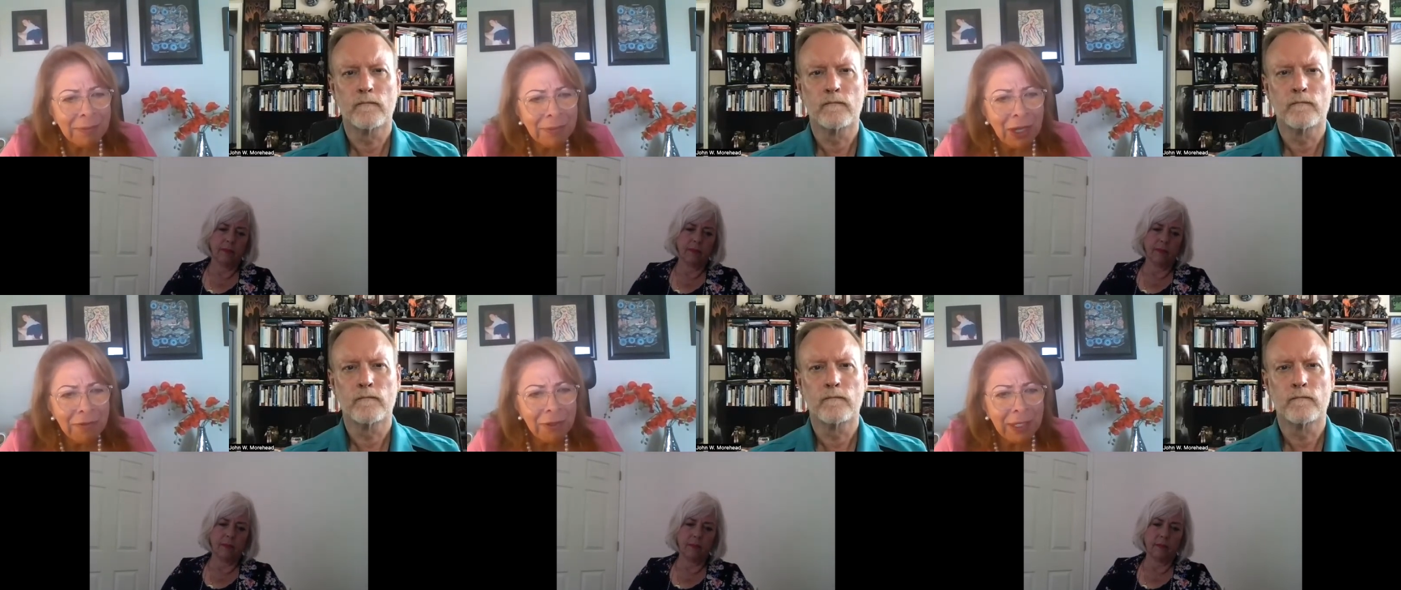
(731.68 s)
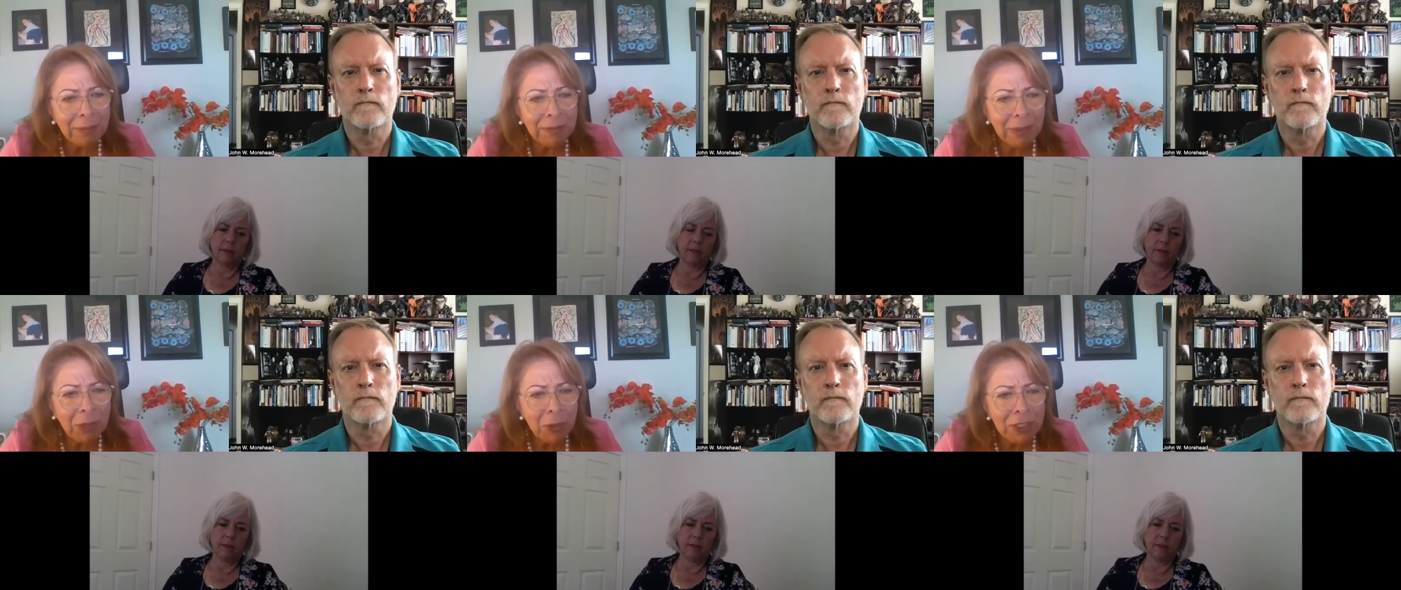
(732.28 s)
Speaker 1: covering
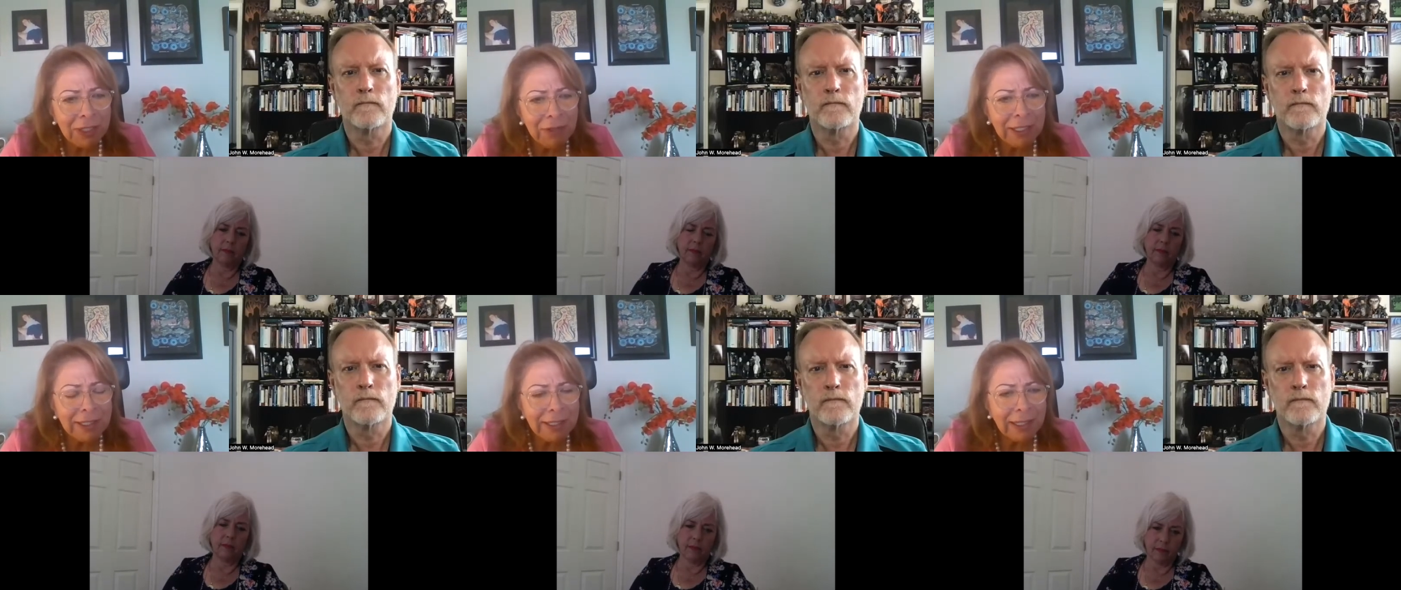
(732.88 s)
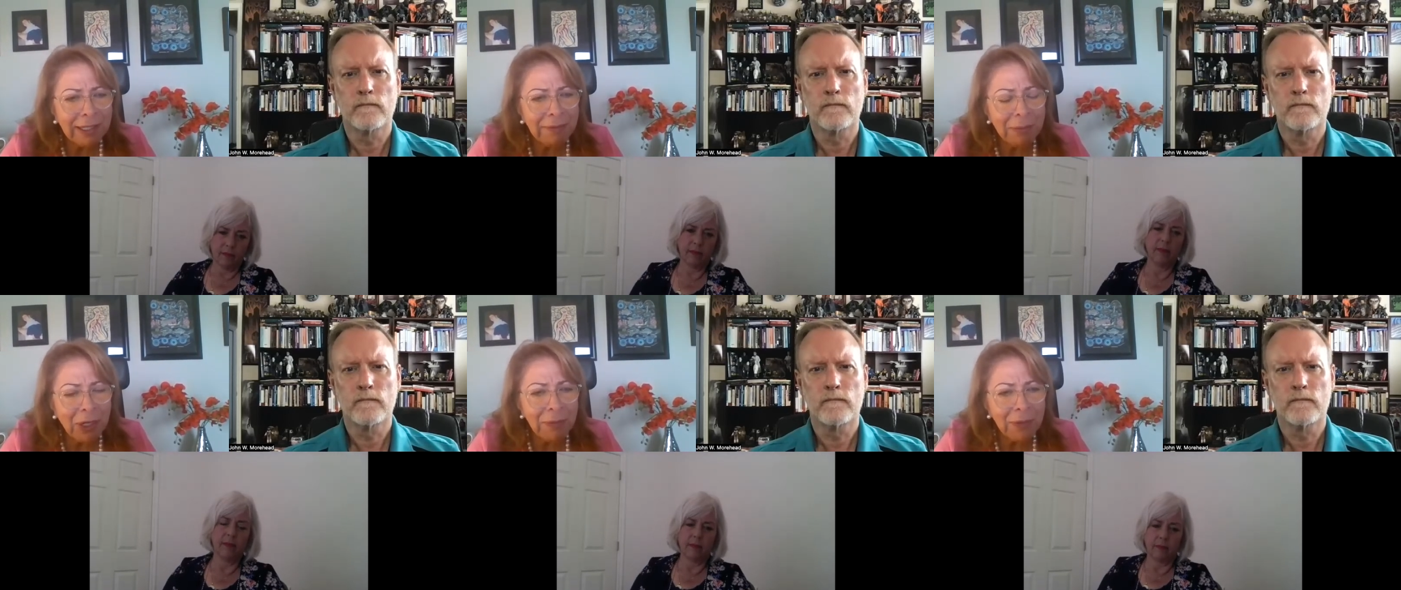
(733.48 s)
most of it. Uh,
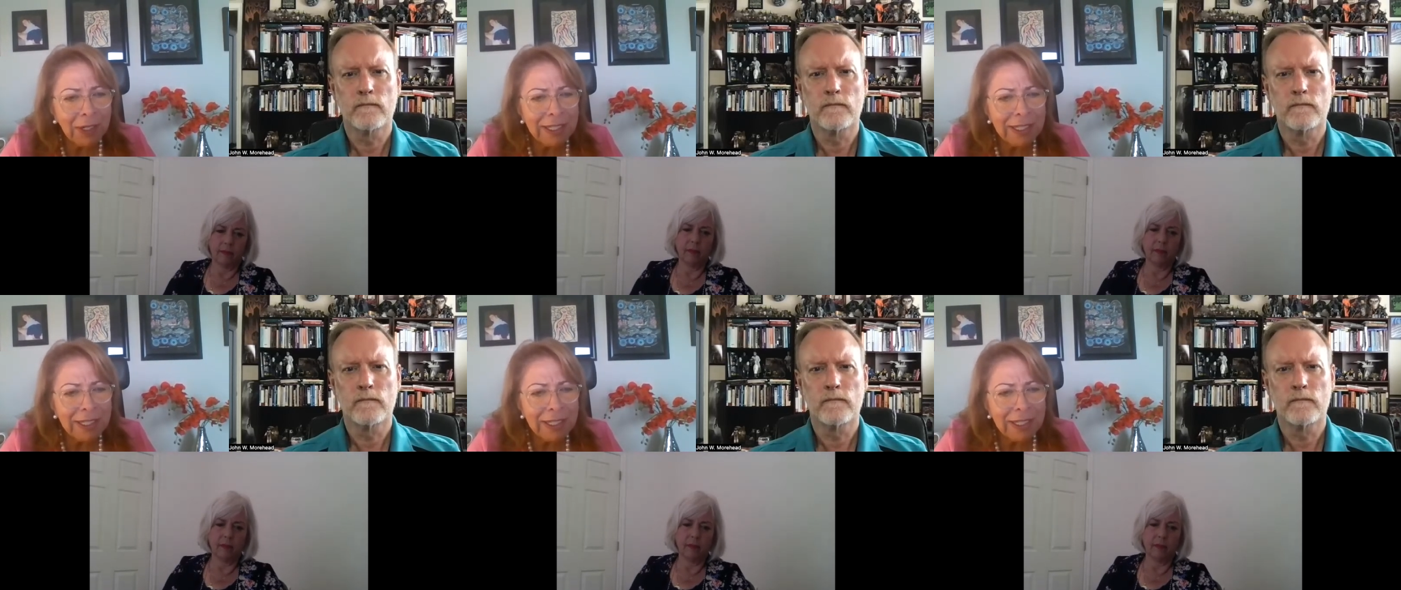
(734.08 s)
Barbara,